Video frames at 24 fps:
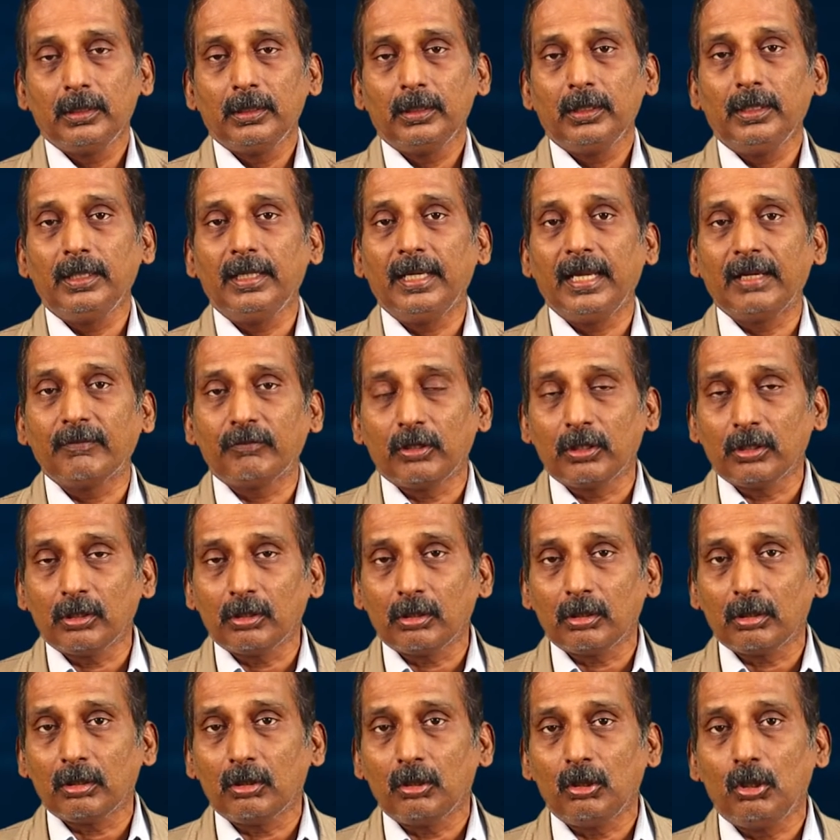
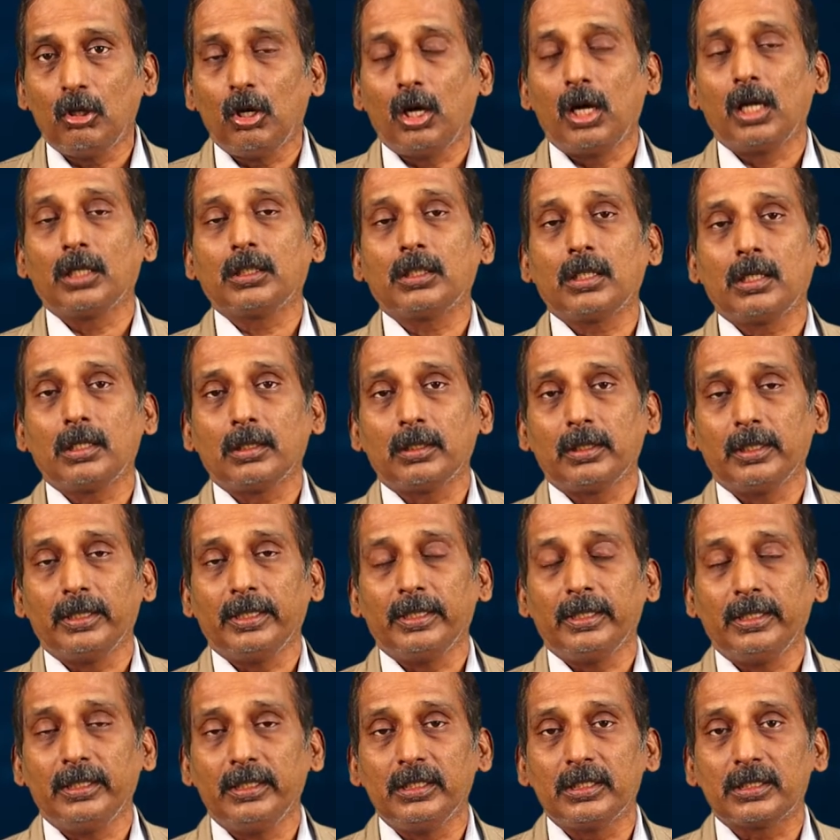never got
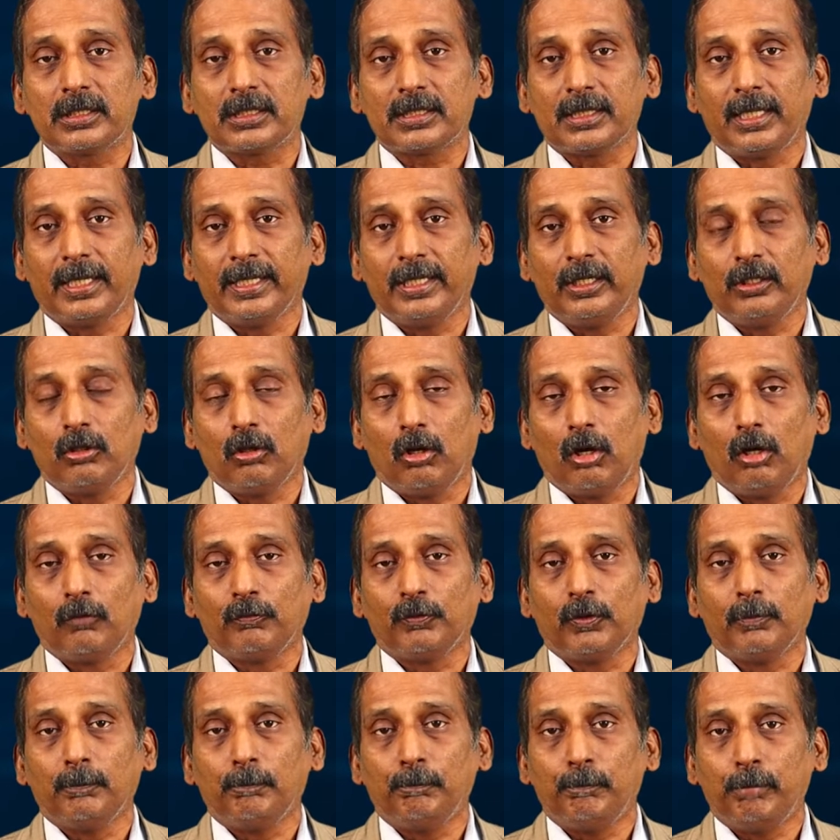the inside
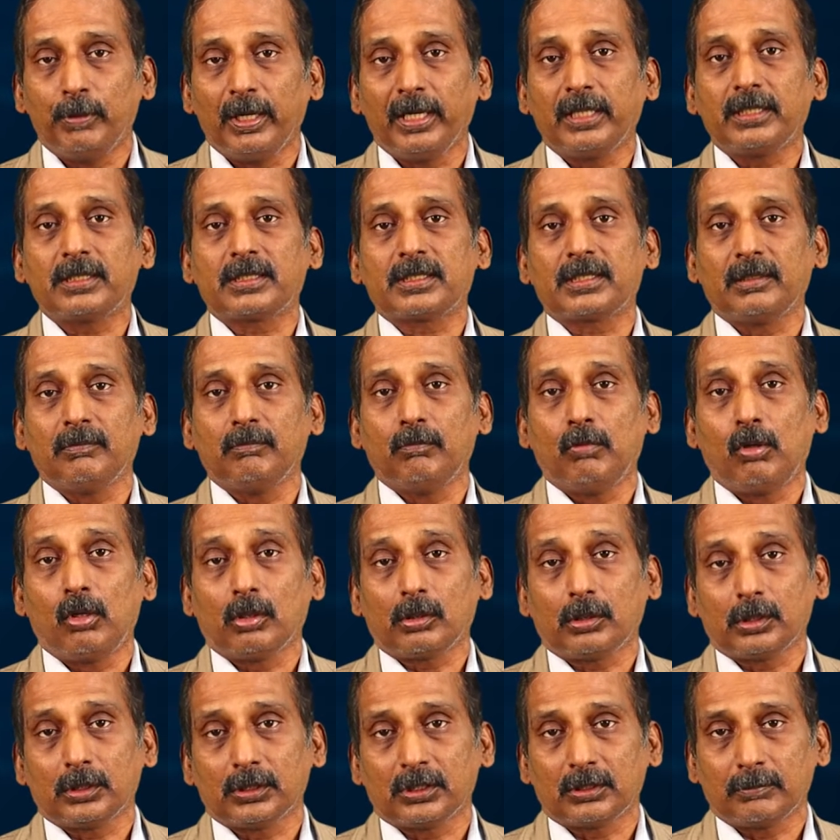of a bricks and
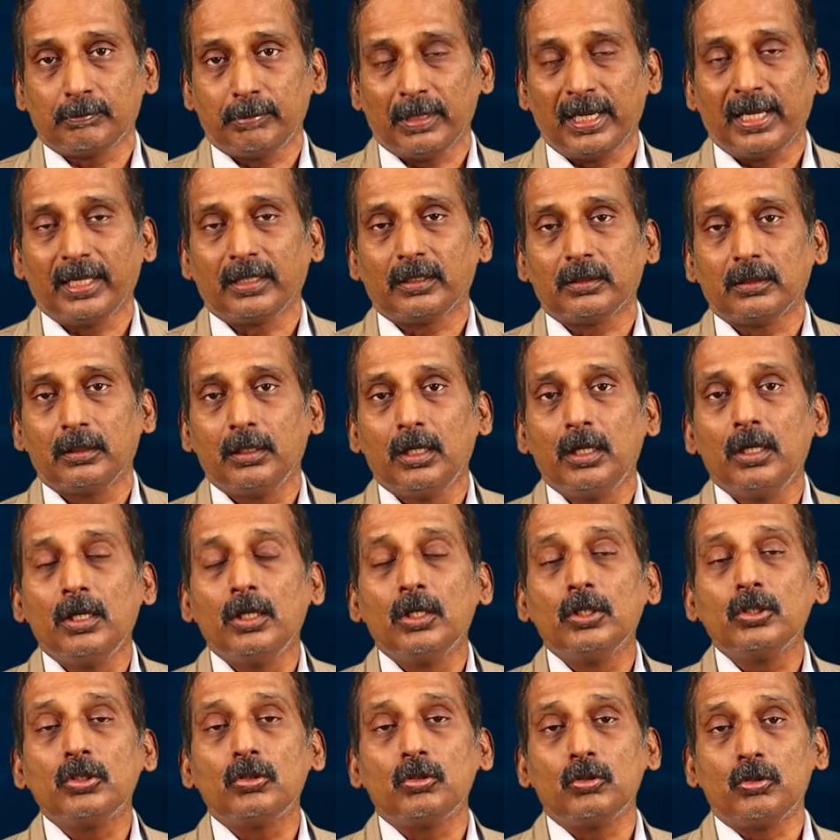mortars bank
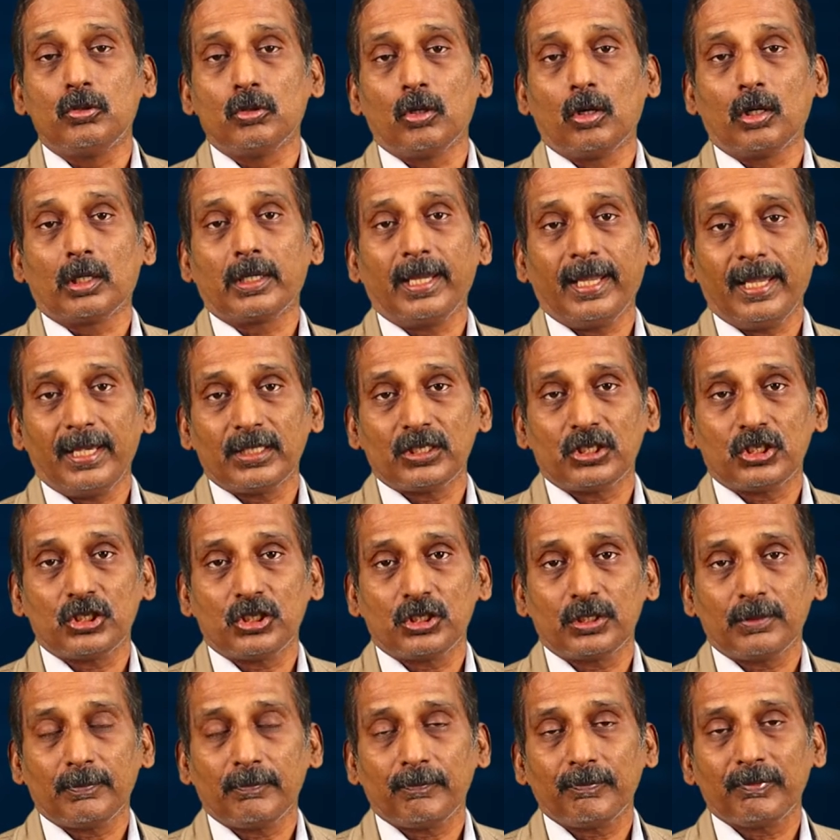to draw
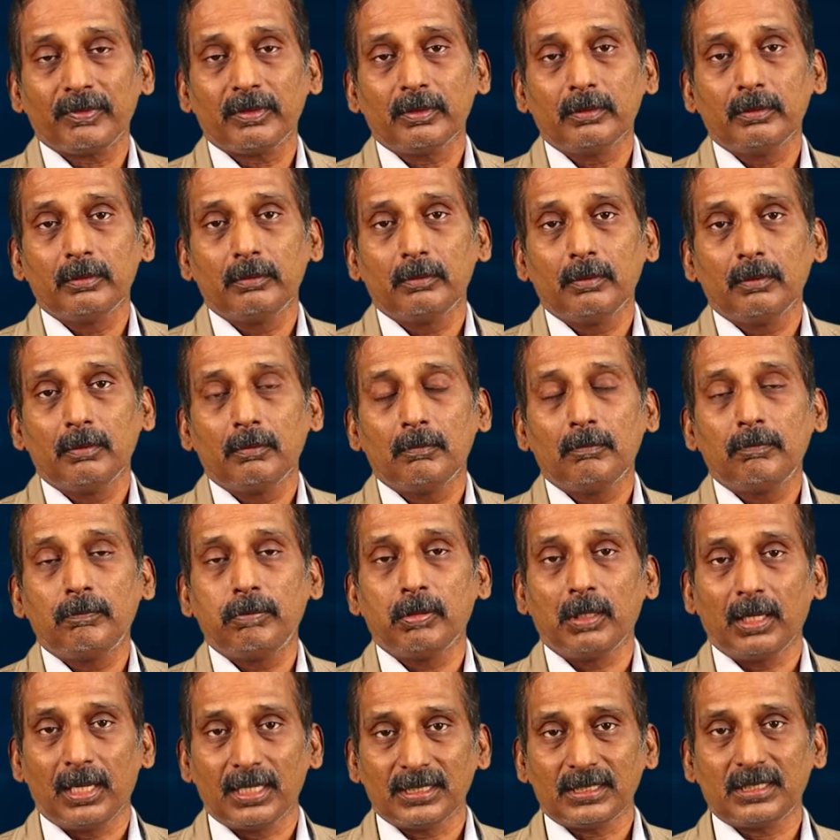cash.
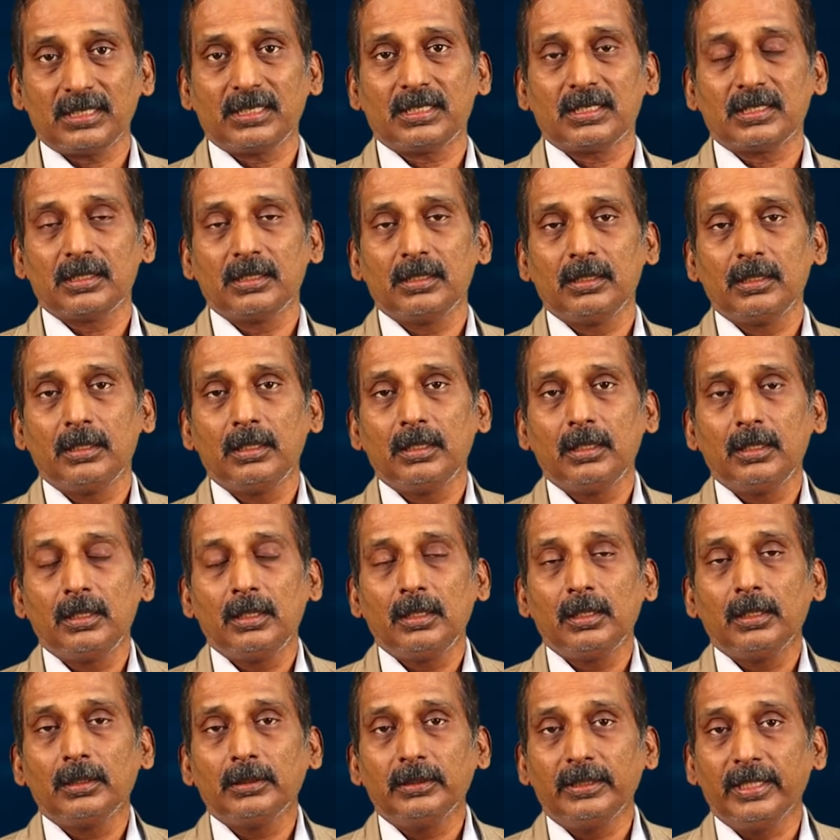Plus,
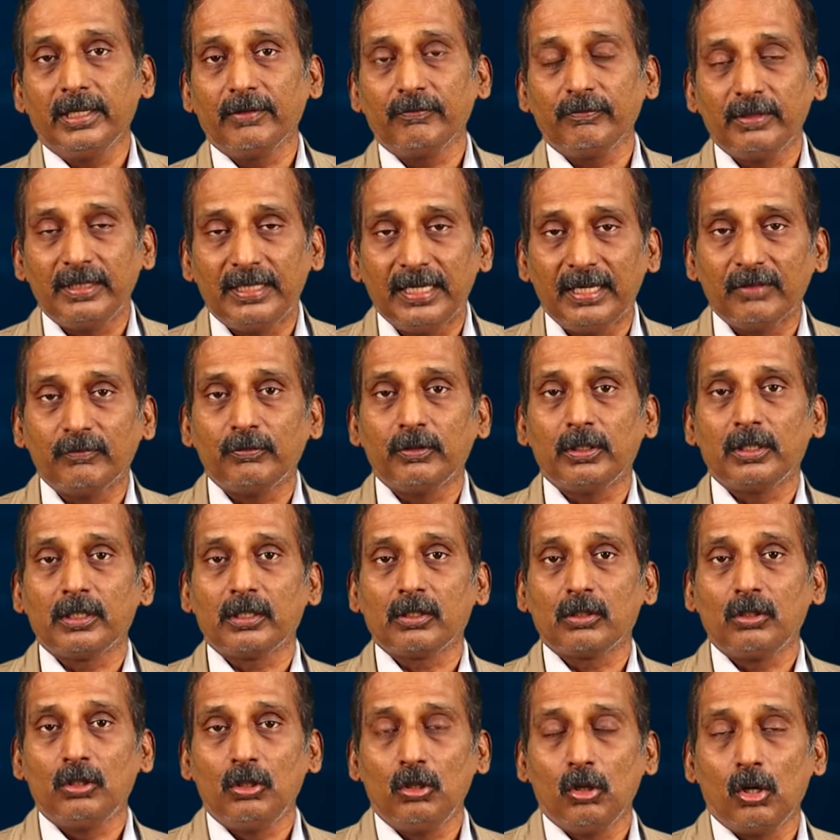they have
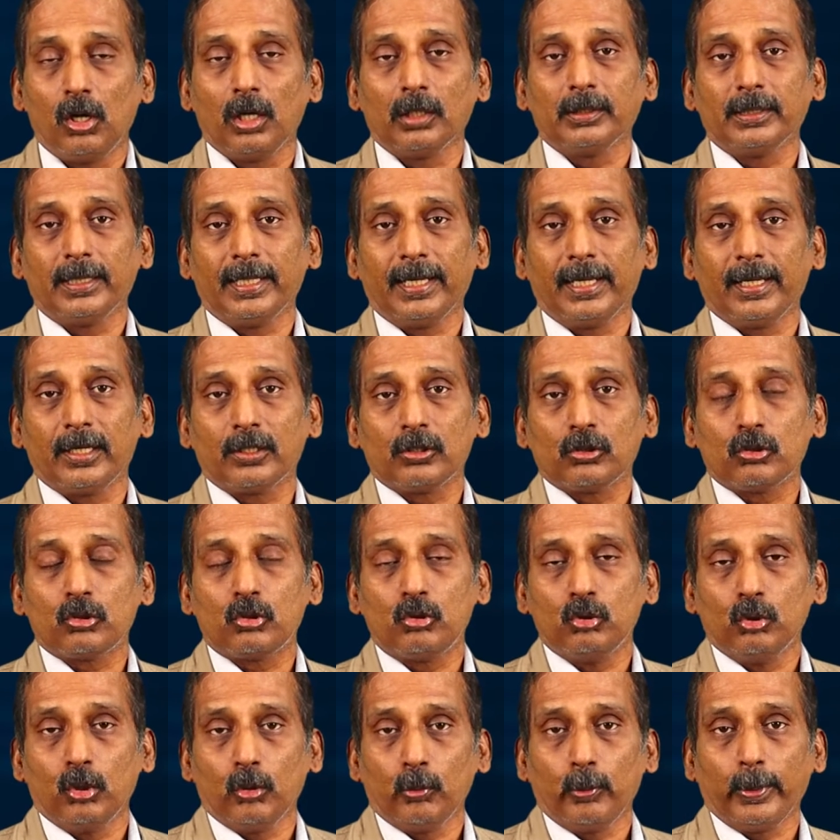never gone there
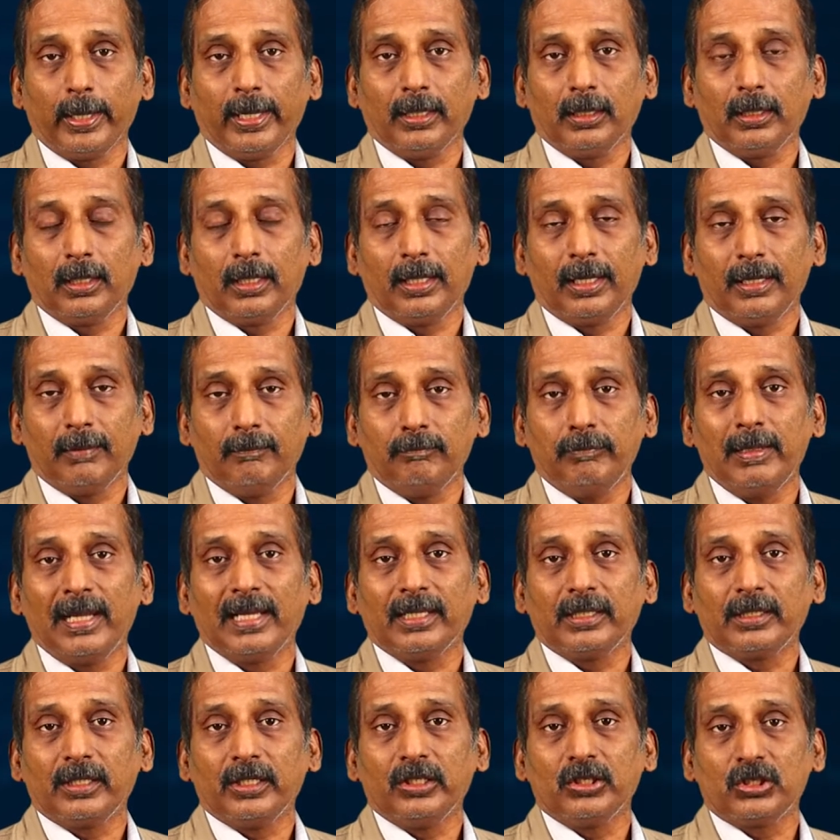to avail a
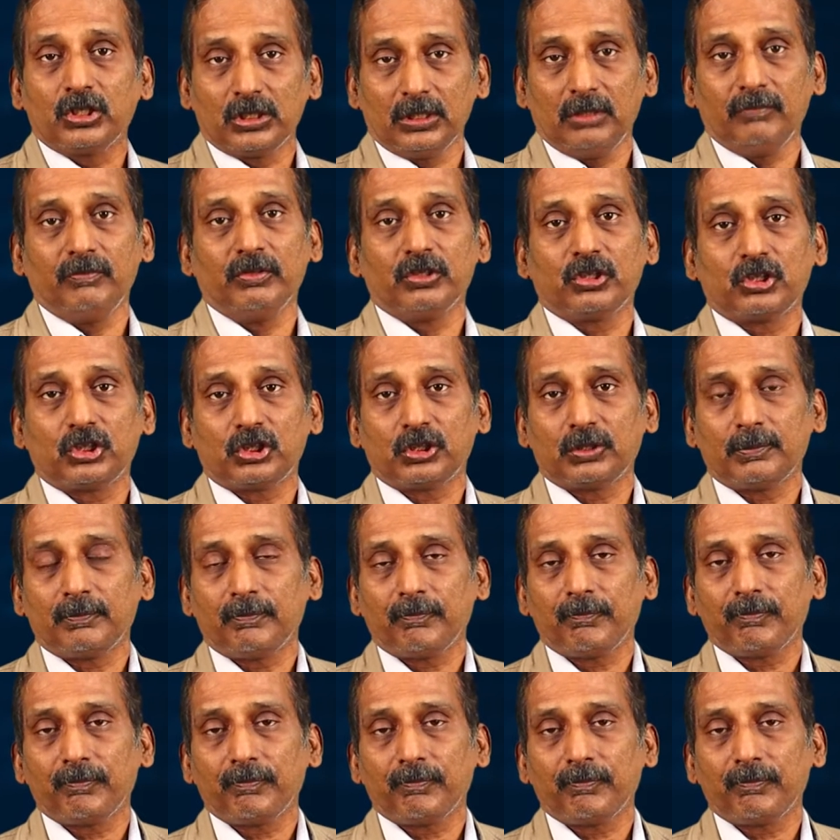banking service.